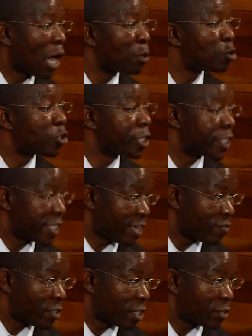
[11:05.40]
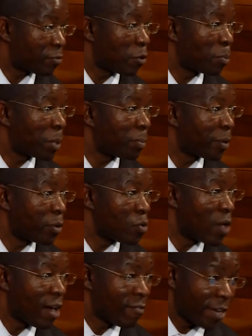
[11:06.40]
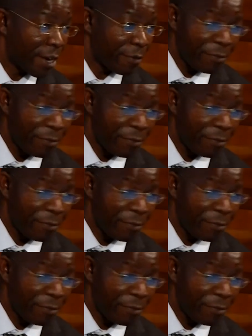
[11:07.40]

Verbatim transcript: outreach services for people who are very